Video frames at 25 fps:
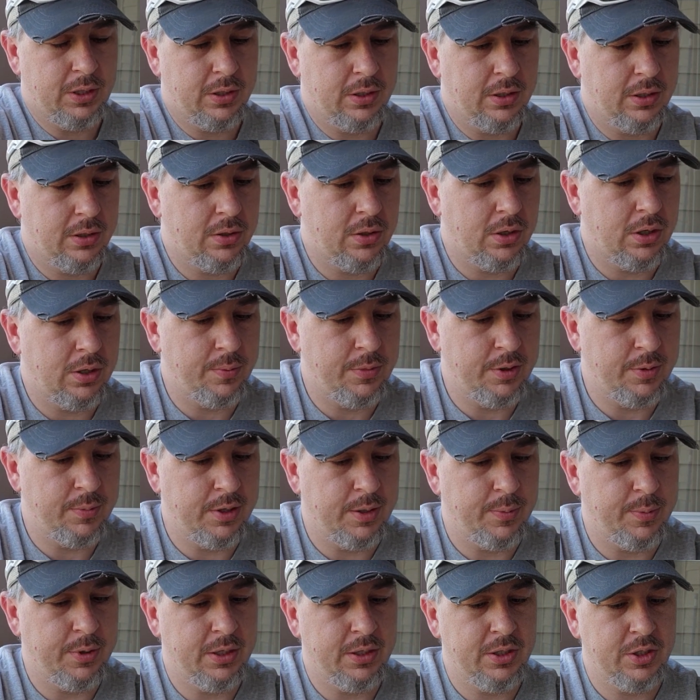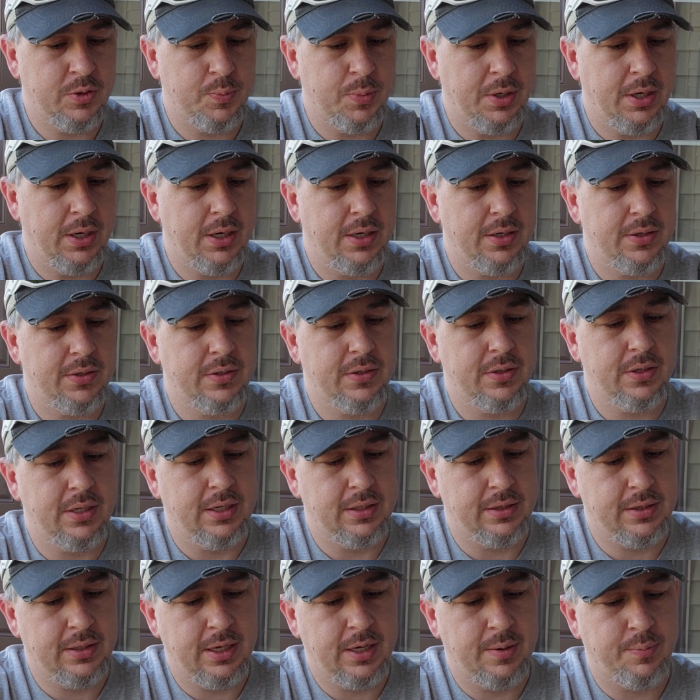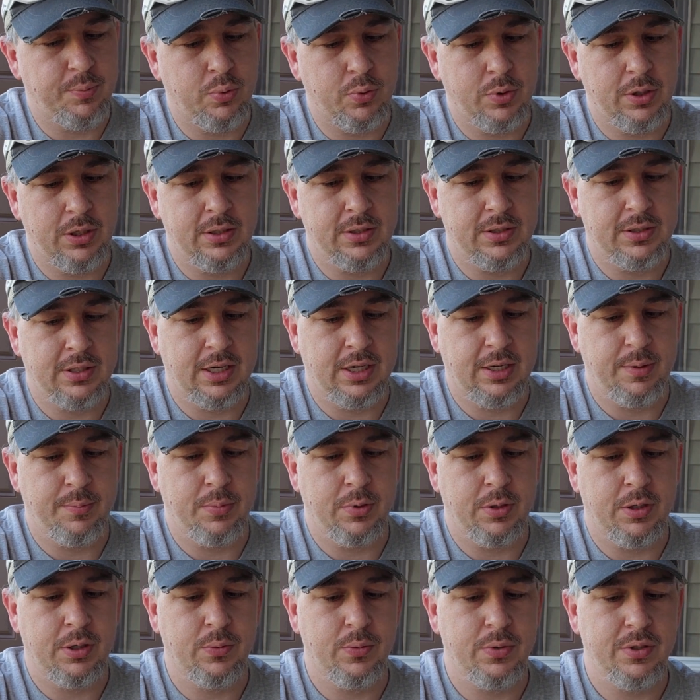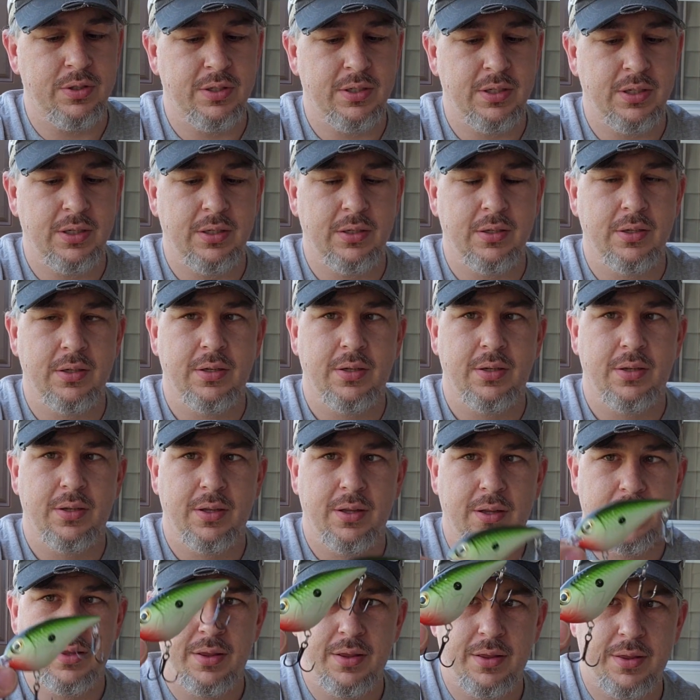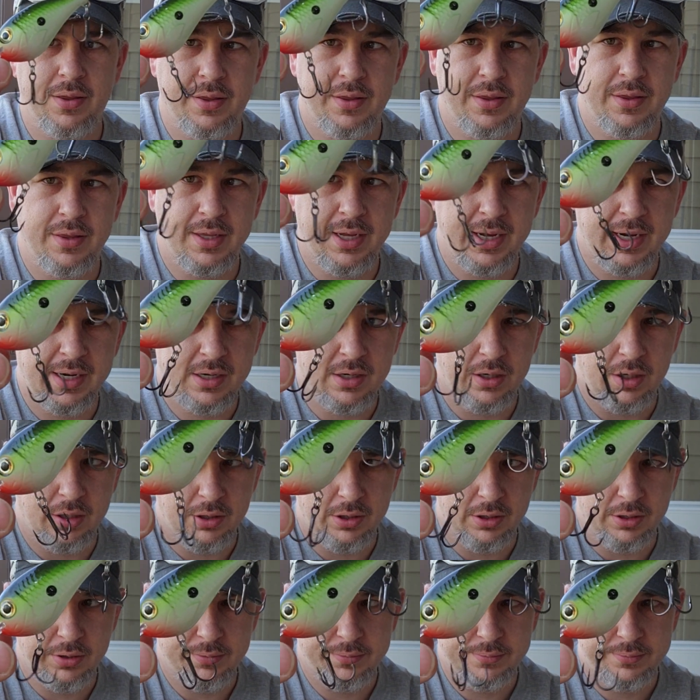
it caught me my biggest bass at that point in time, but it was in that color.